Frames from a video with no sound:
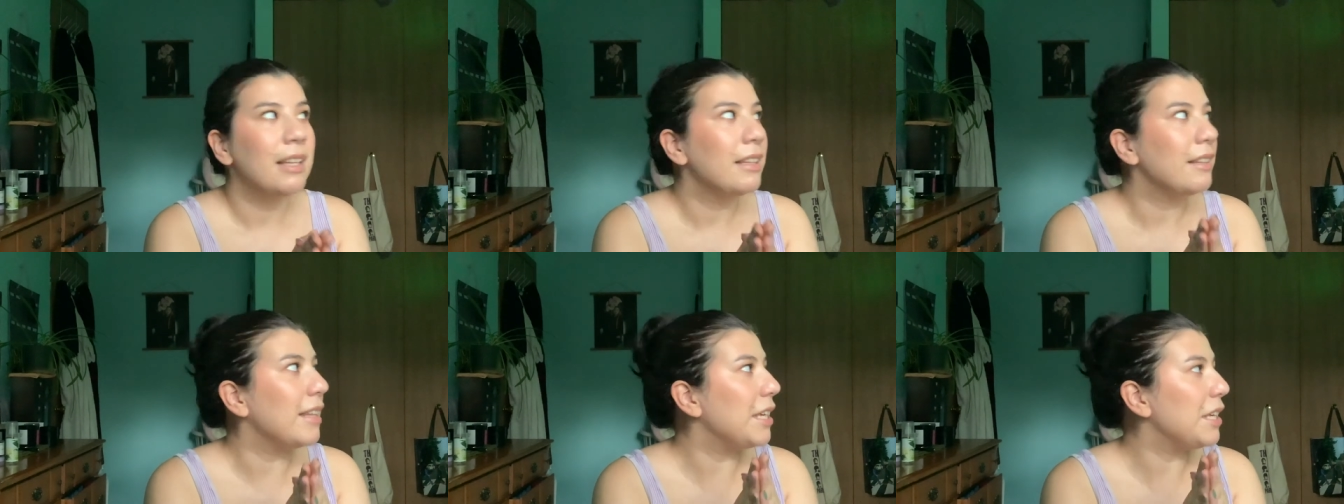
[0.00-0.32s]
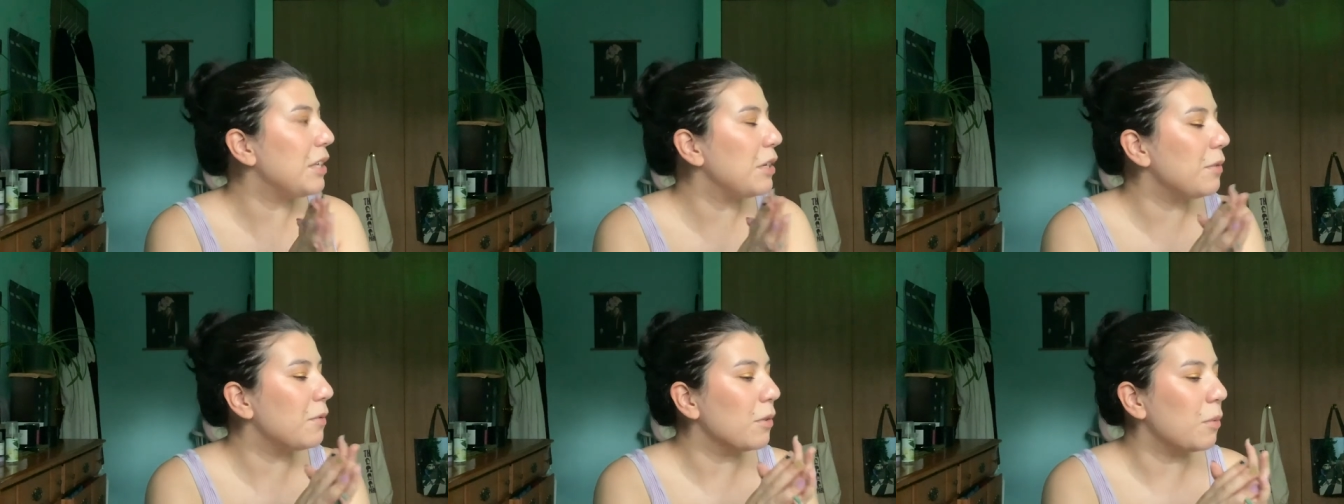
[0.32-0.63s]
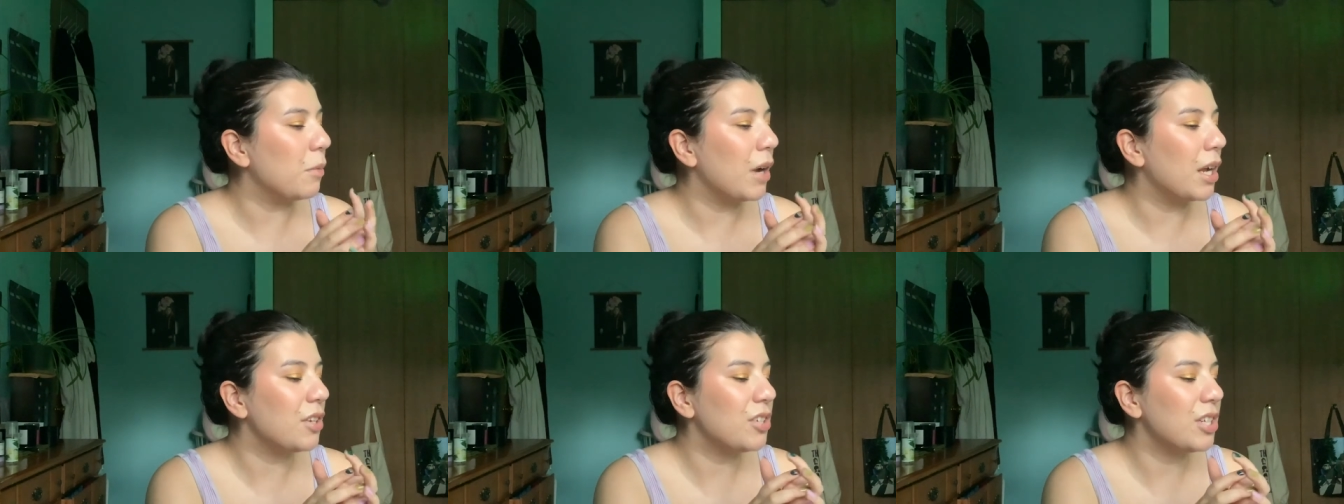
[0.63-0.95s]
Thank you for
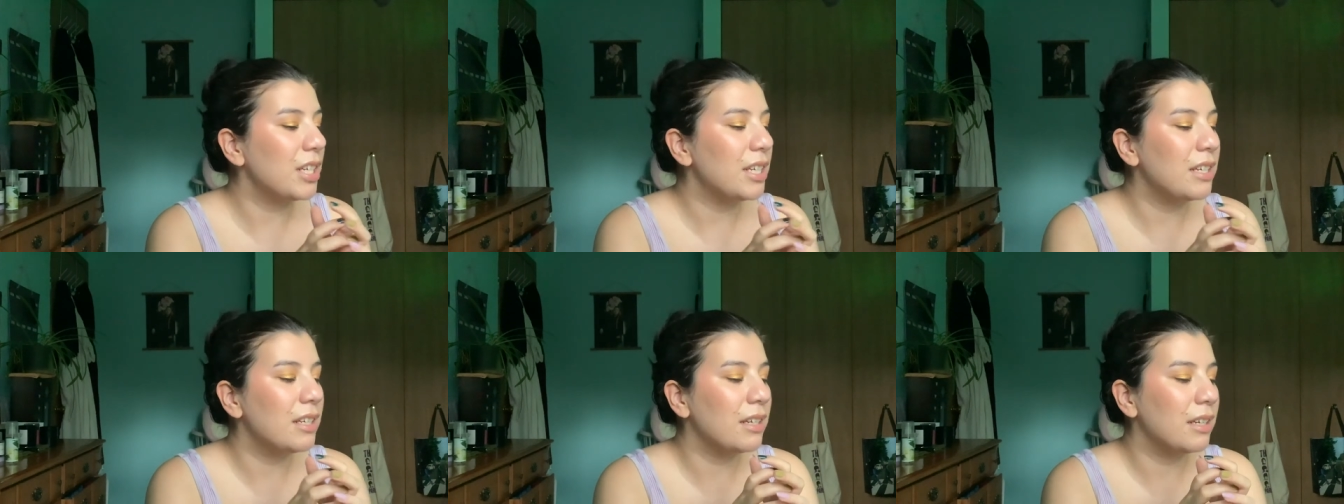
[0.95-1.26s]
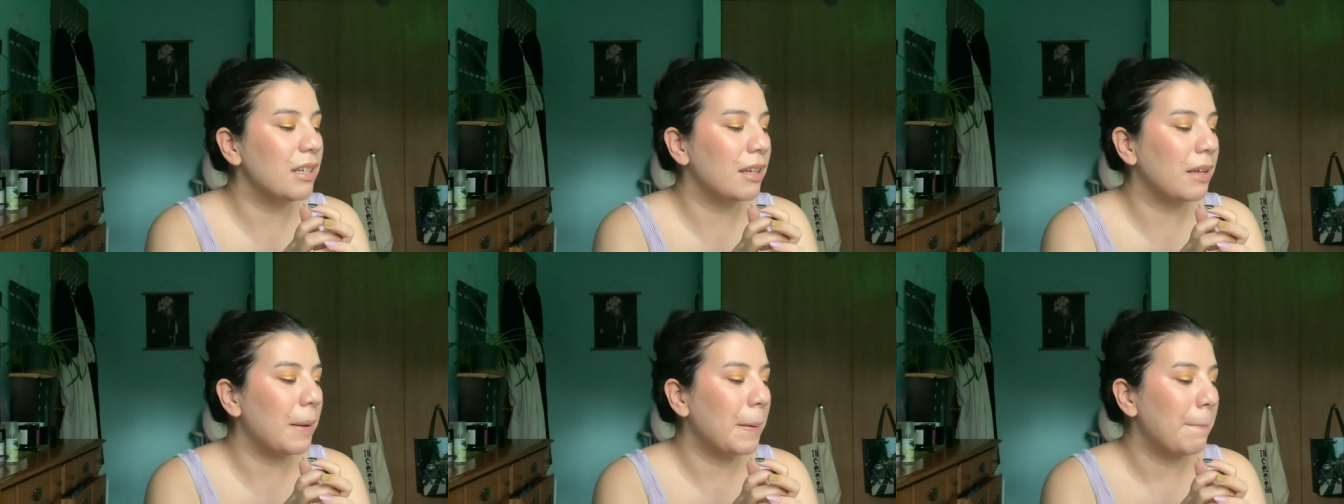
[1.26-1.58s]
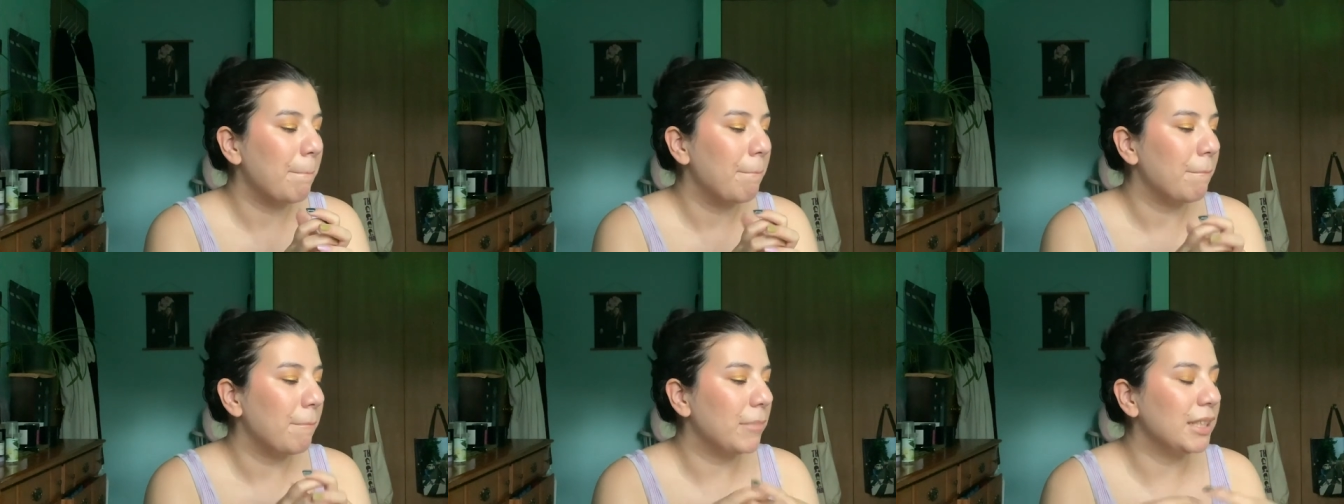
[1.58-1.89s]
watching.
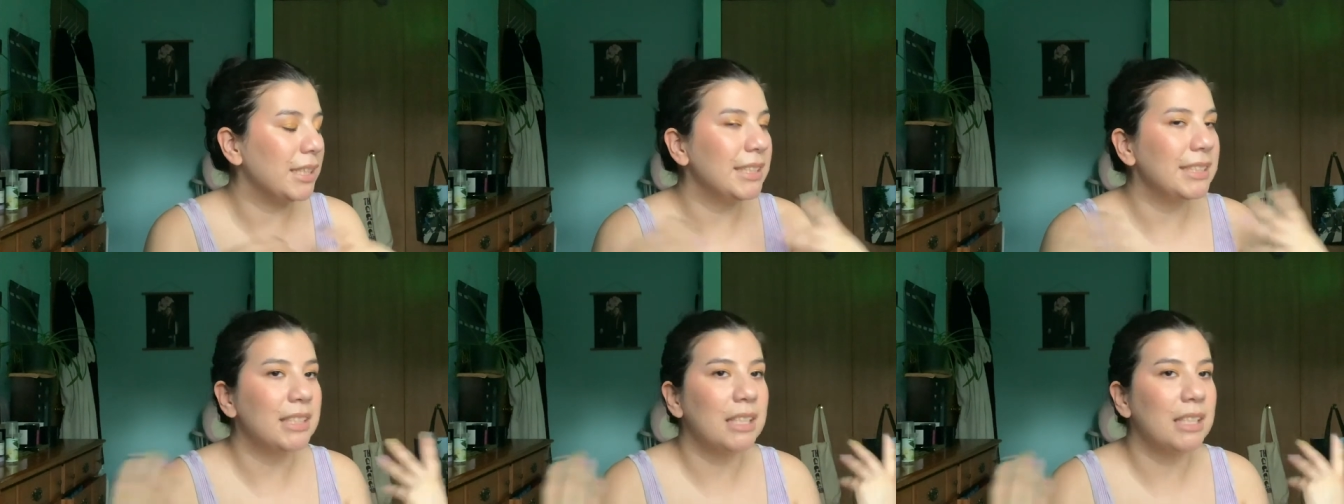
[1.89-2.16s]
Please